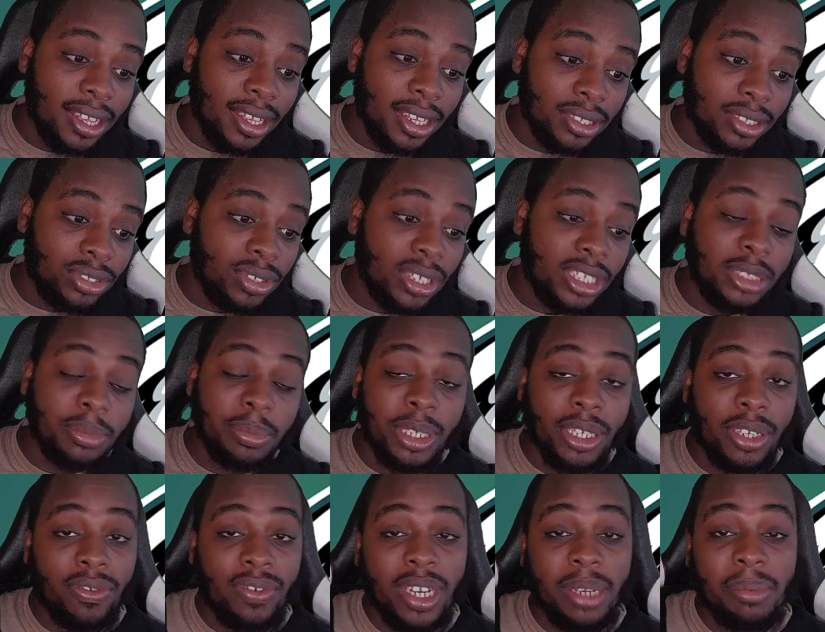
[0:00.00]
Trust me,
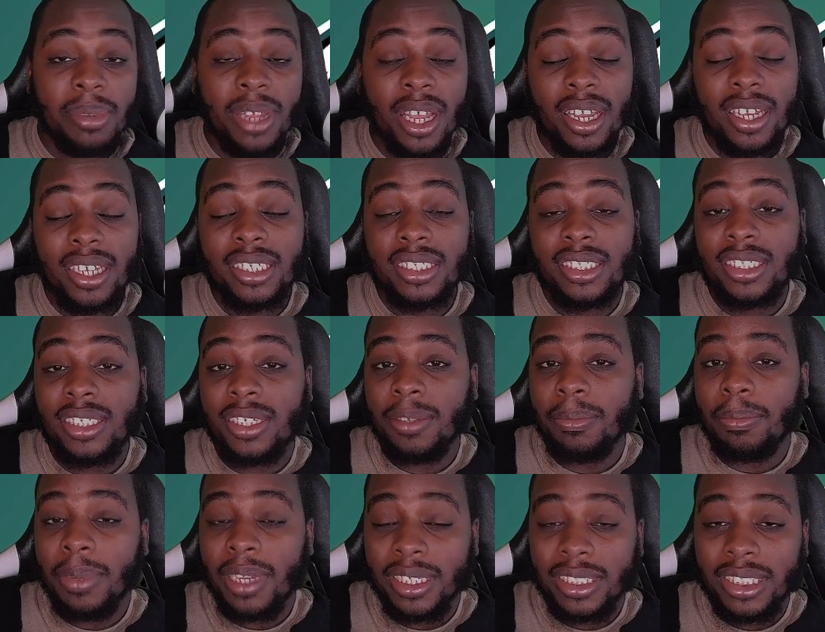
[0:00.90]
Kareem Hunt can still
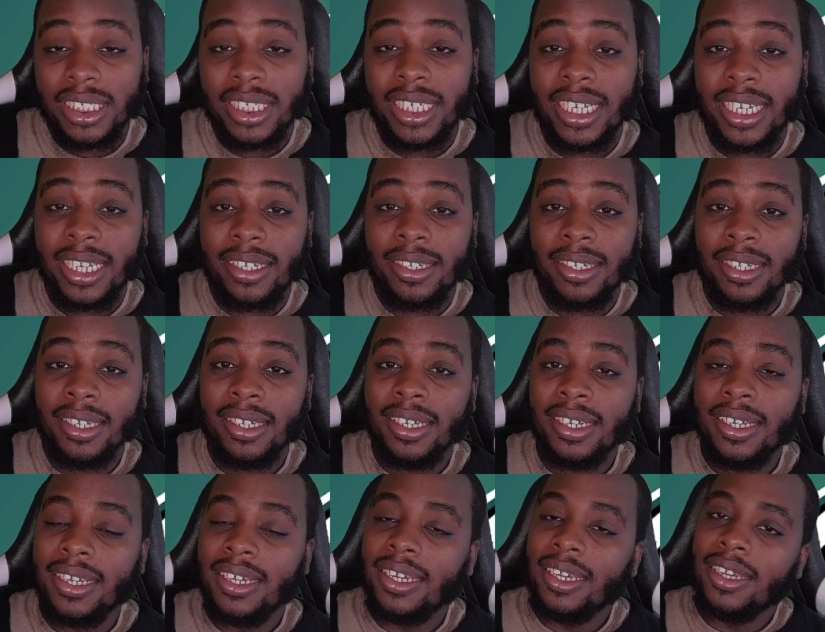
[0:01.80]
punch it in.
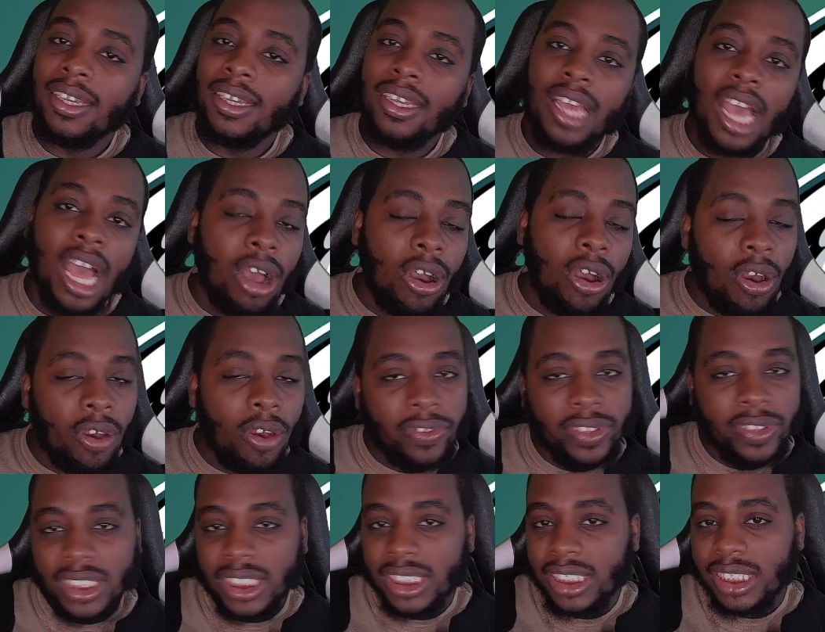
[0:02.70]
Our
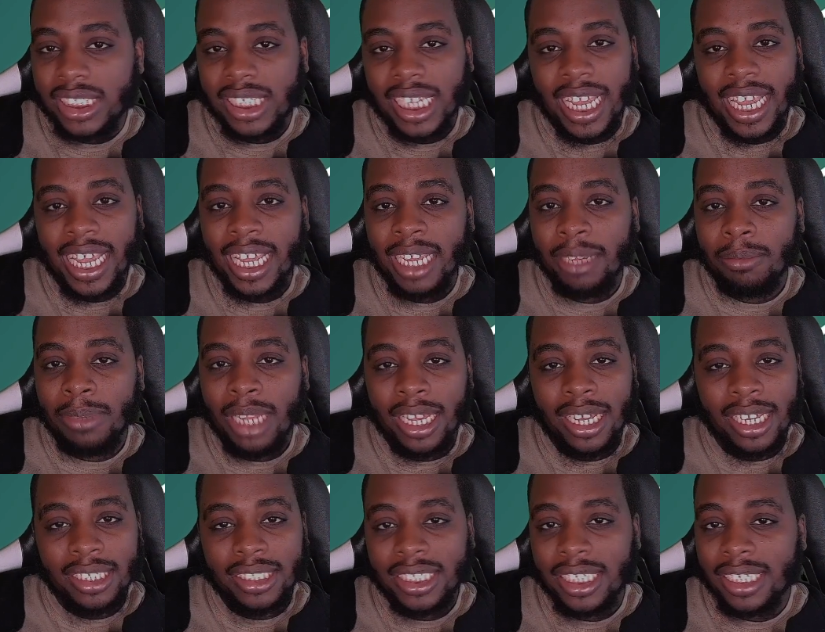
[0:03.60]
offensive scheme, like
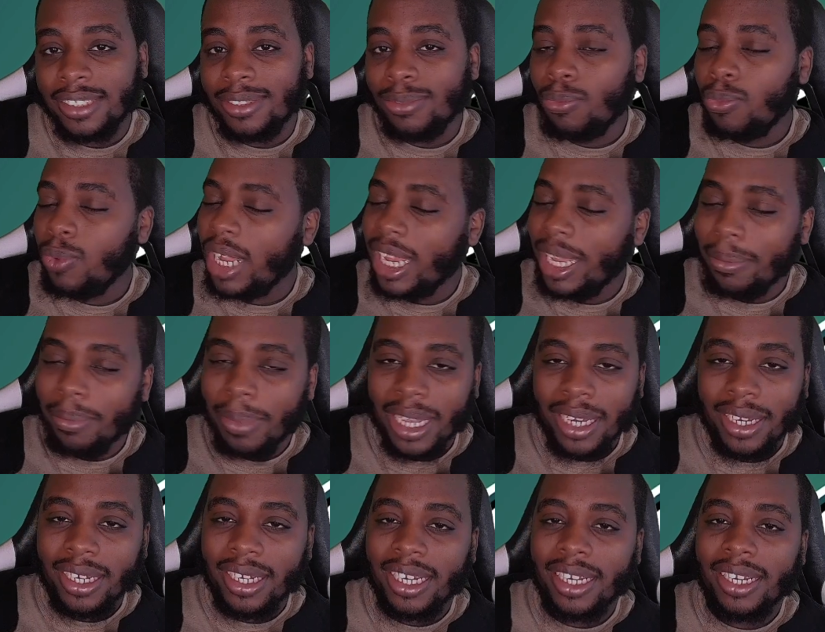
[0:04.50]
I said, is way
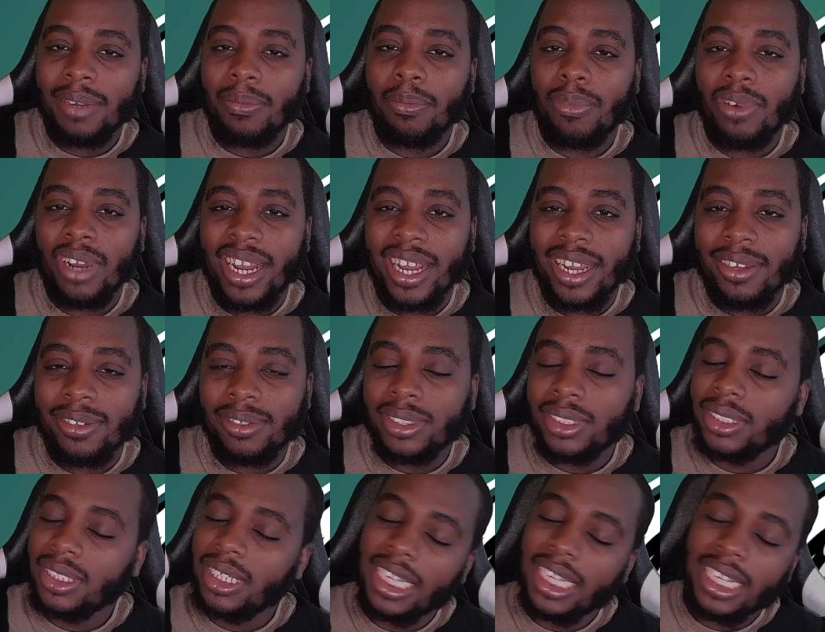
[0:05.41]
better than the Browns.
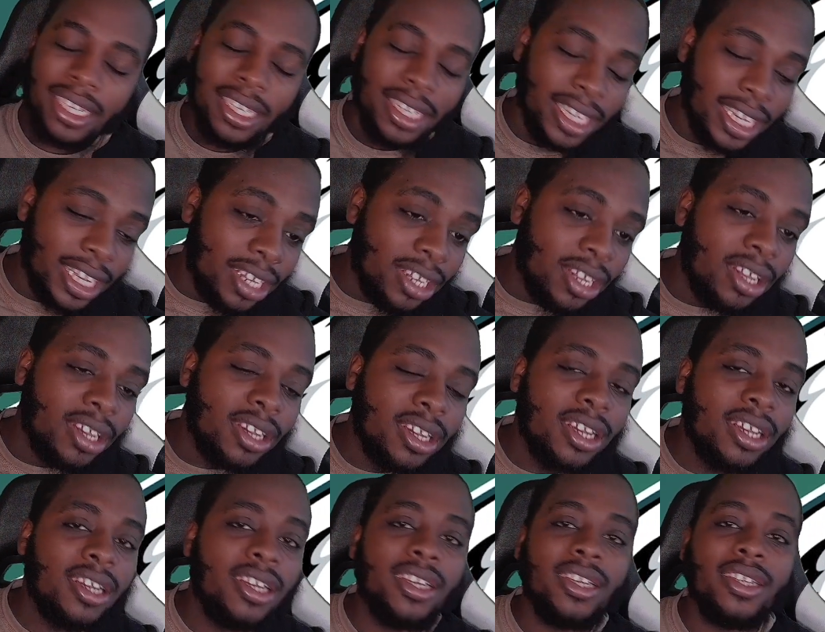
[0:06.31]
He'll look
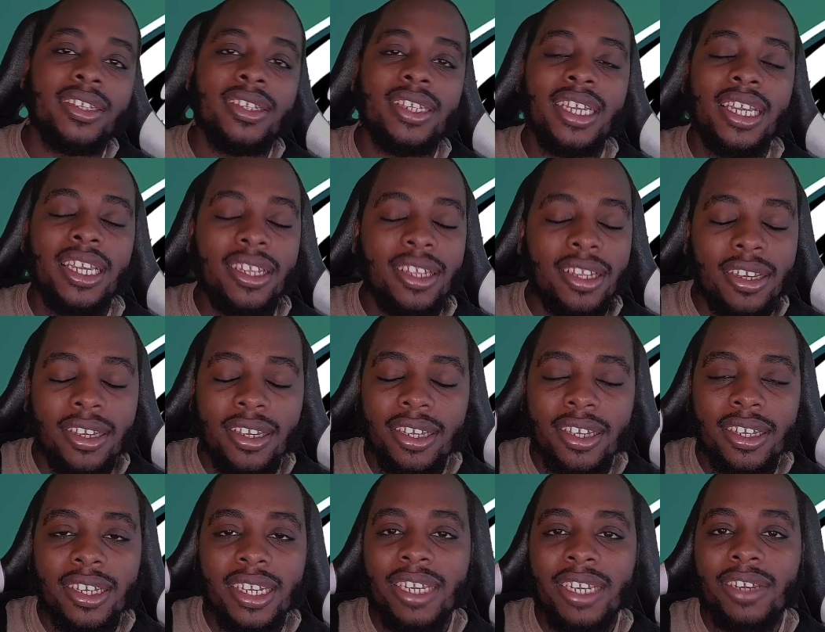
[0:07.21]
good. He'll look
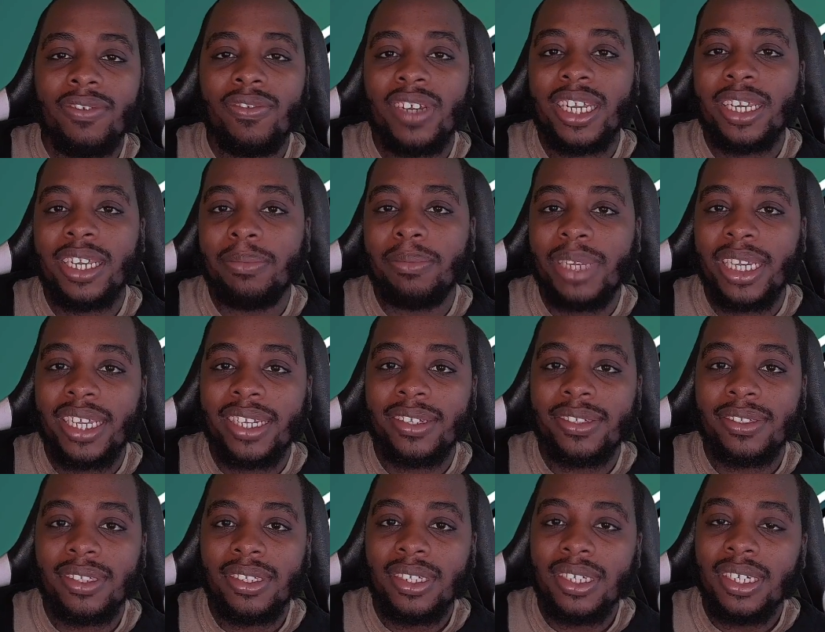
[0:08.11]
good in green, man.
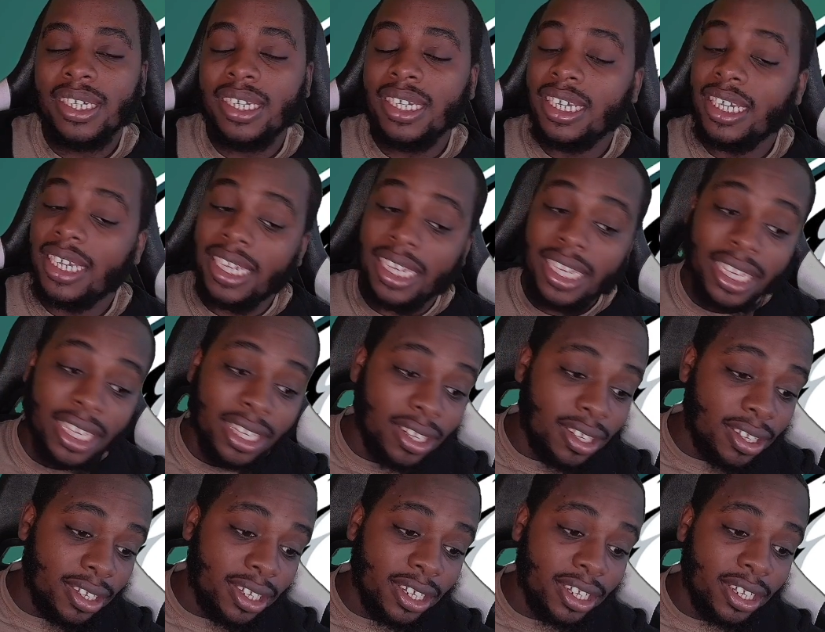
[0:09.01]
He'll
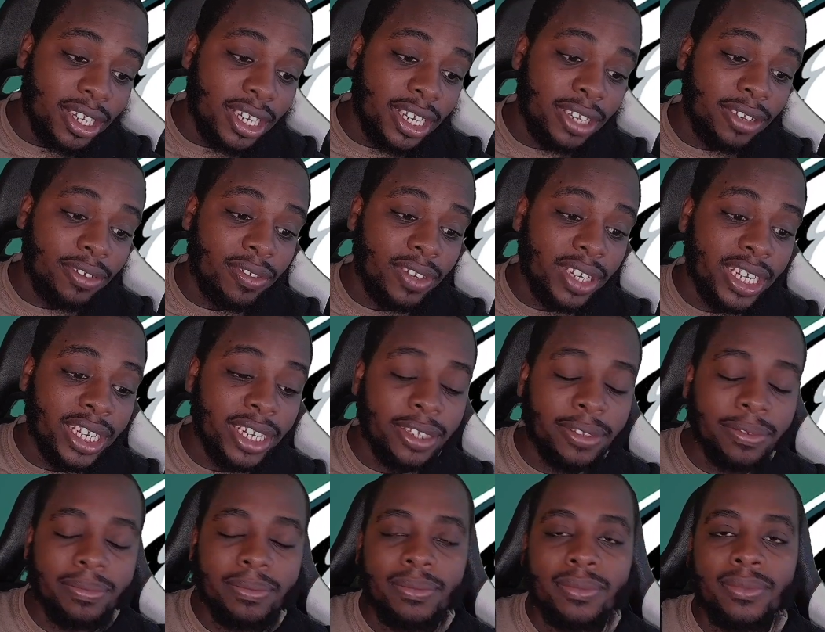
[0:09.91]
look good in green.
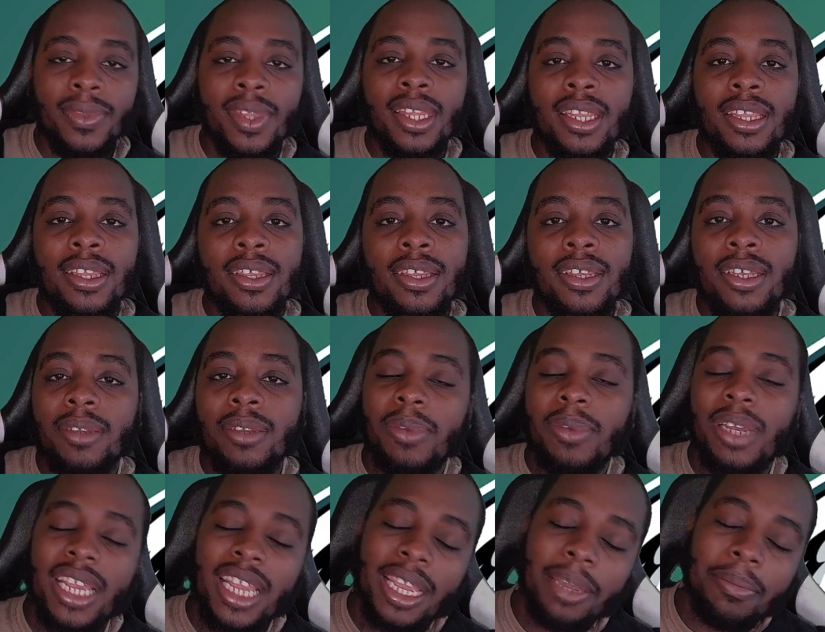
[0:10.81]

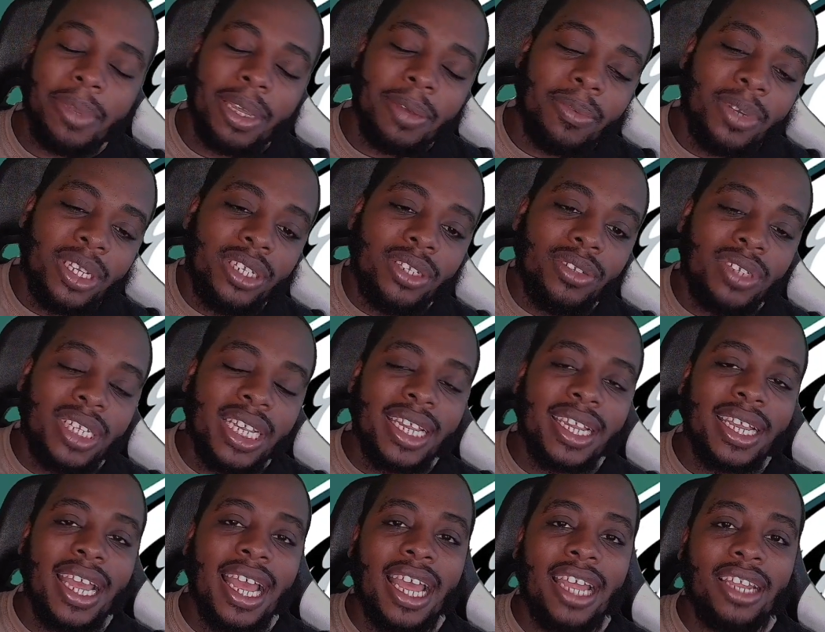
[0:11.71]
But, hey, man, what do you think
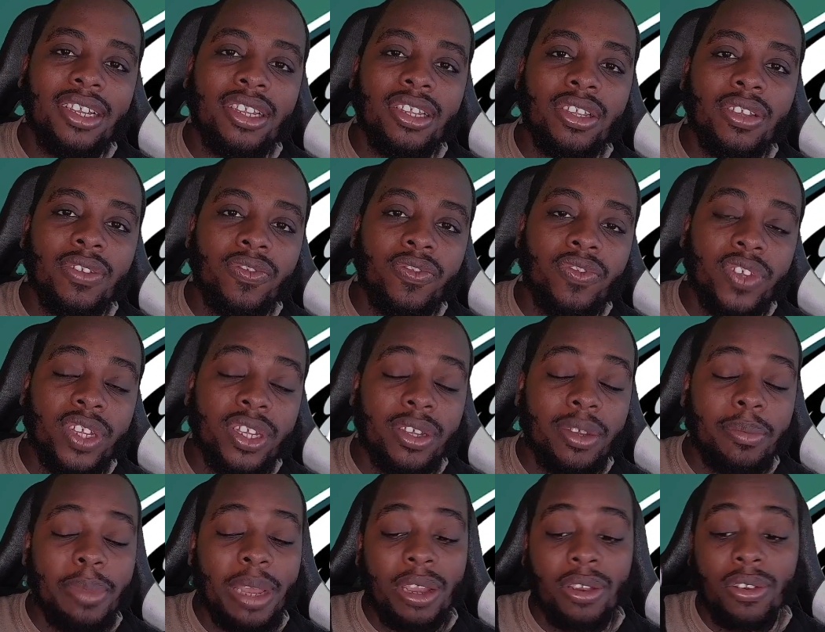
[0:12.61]
and how do you feel
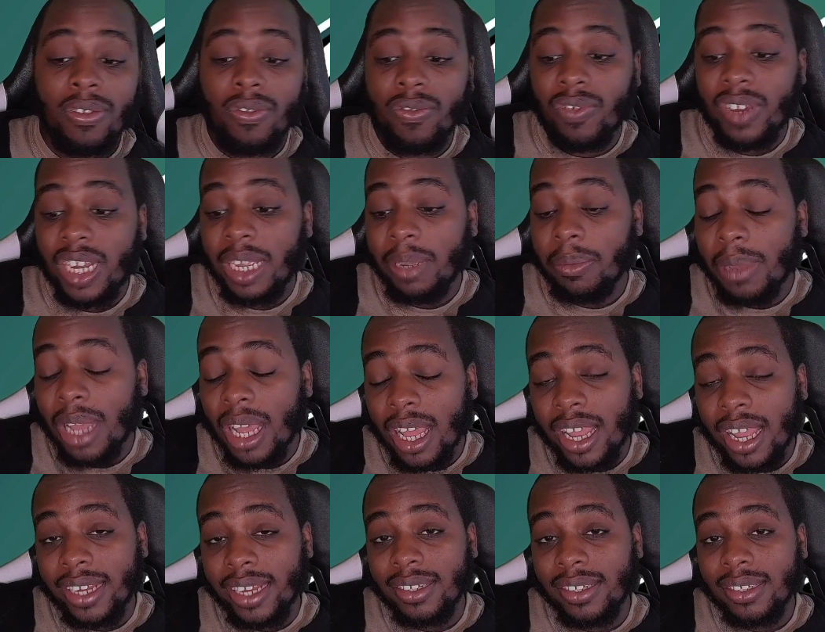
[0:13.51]
about Kareem
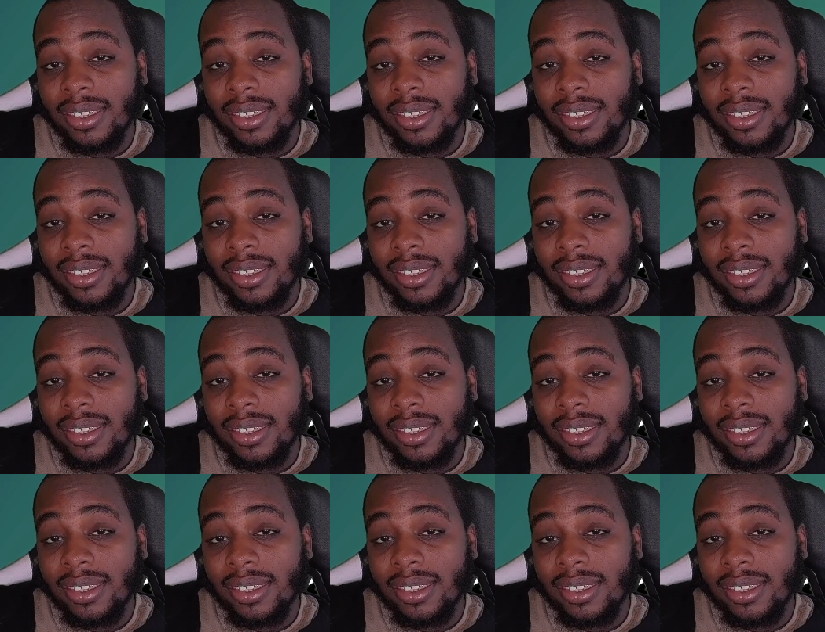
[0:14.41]
Hunt